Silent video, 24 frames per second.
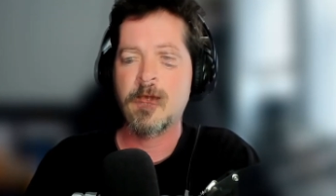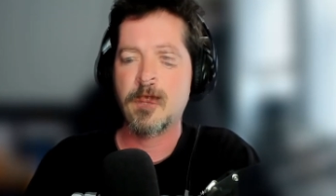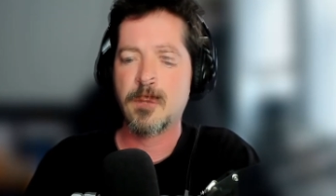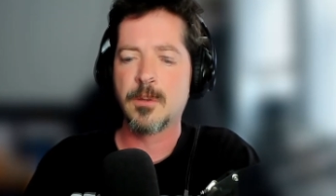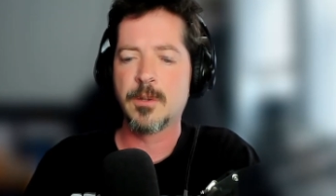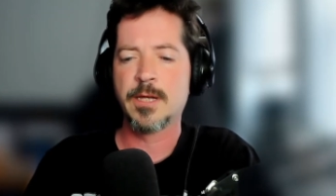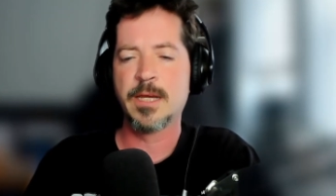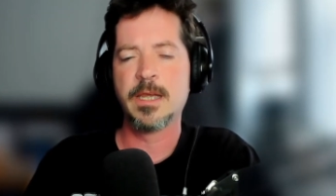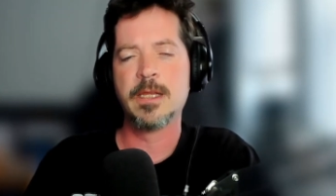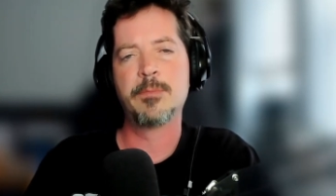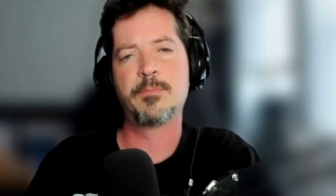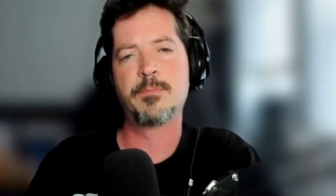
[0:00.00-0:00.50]

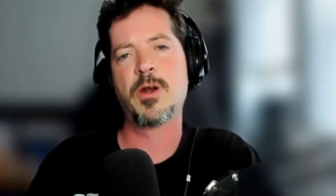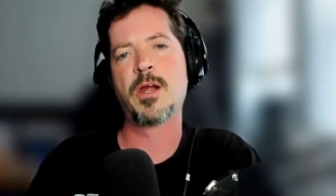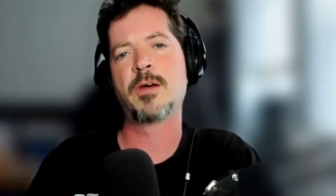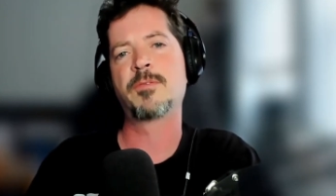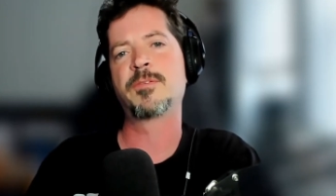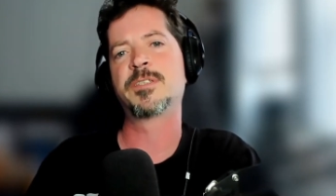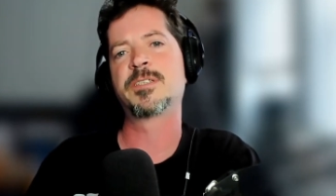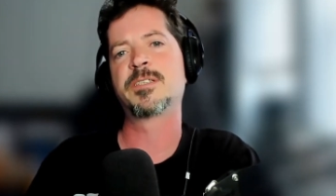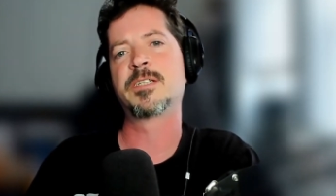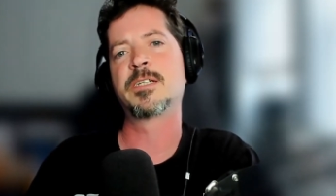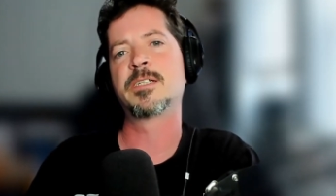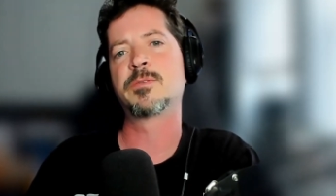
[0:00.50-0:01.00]
Okay, the
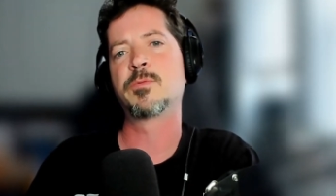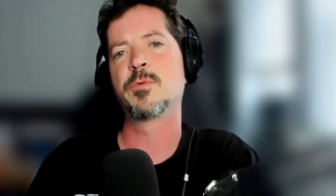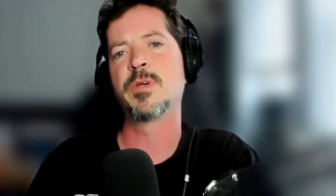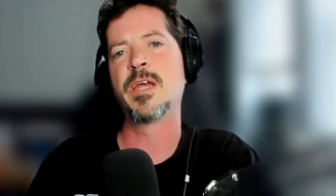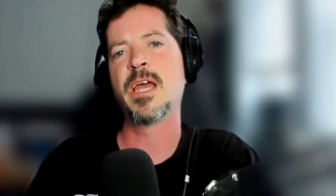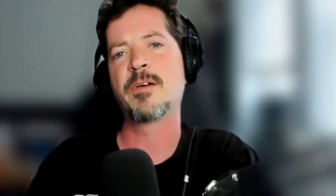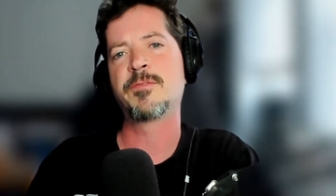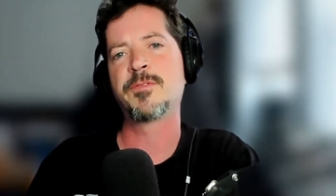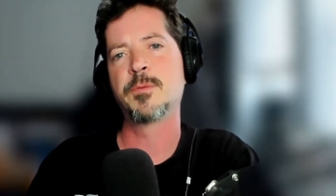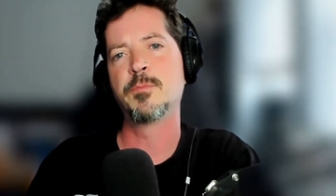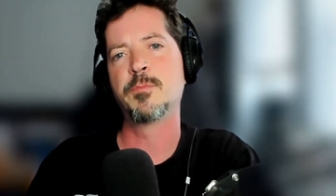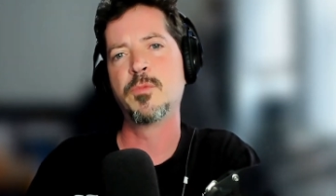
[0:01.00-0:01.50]
prophet says we
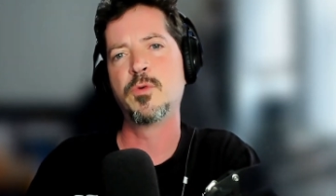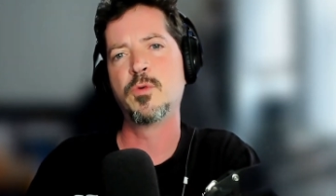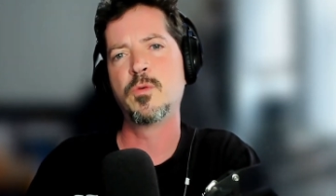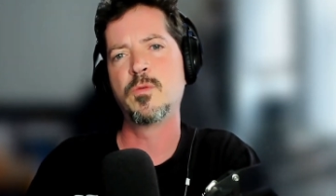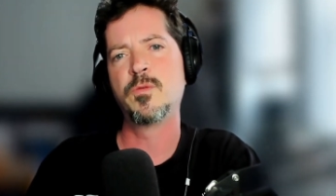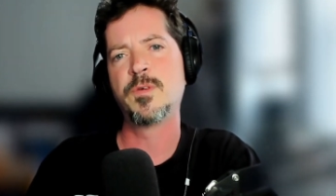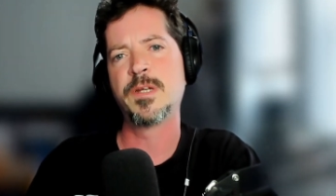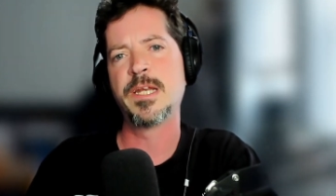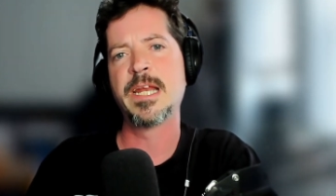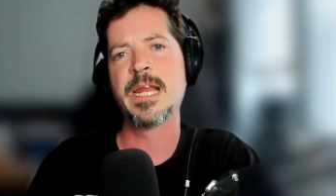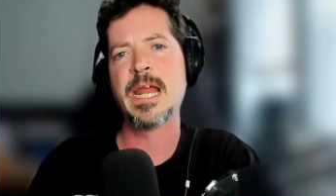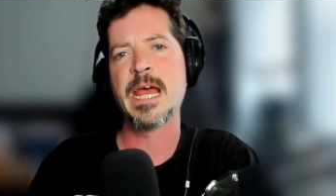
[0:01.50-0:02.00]
have to
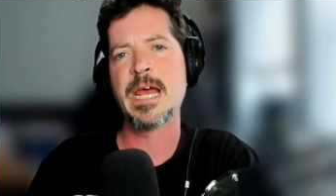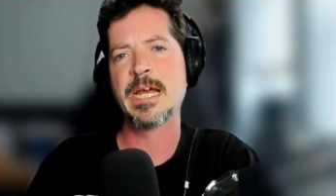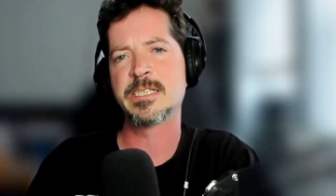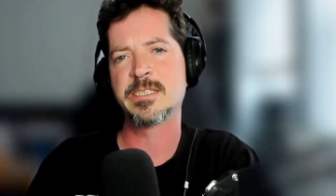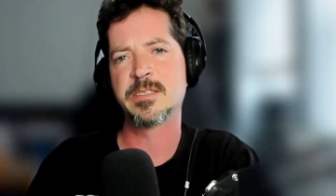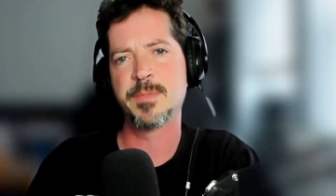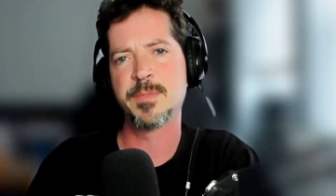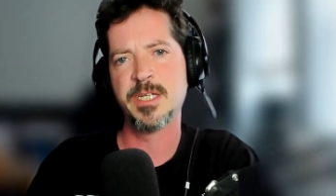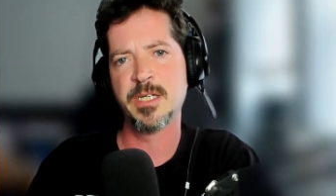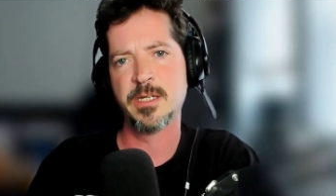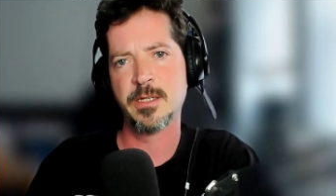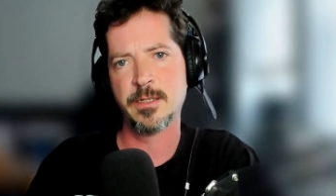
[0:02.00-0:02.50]
move, and it has
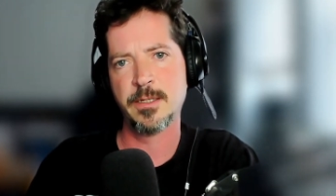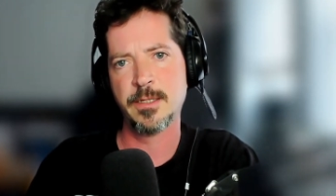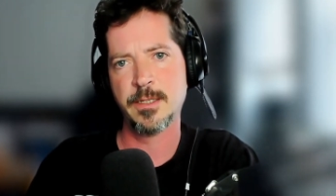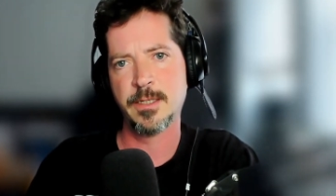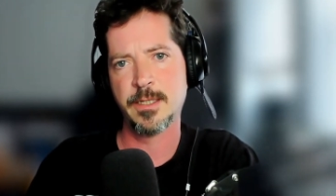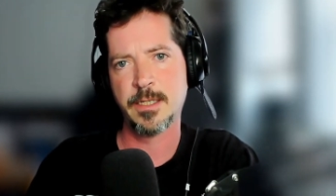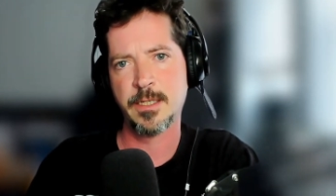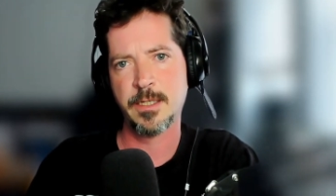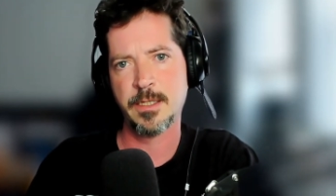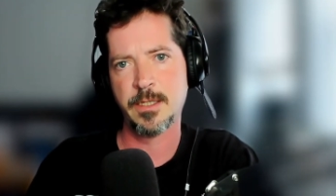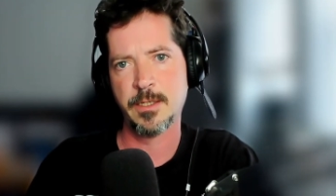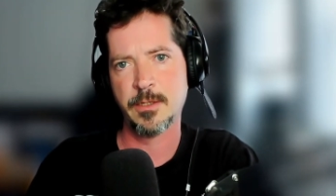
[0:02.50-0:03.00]
to be a
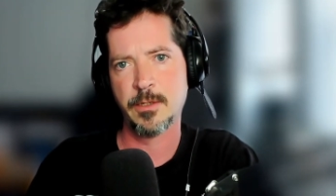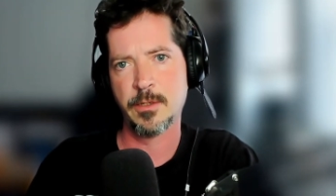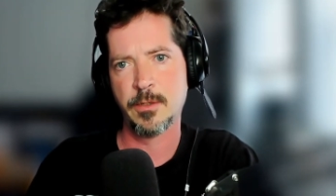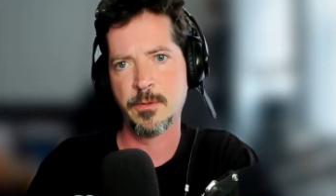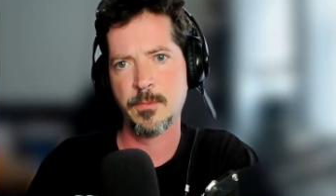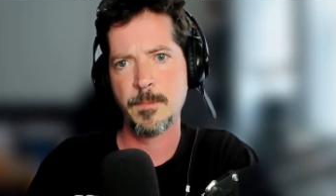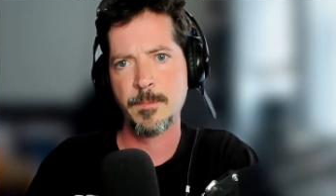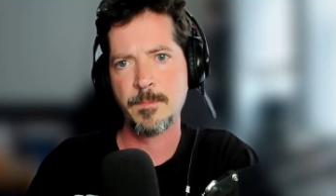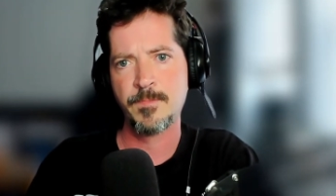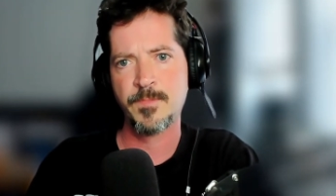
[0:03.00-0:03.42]
Ikea,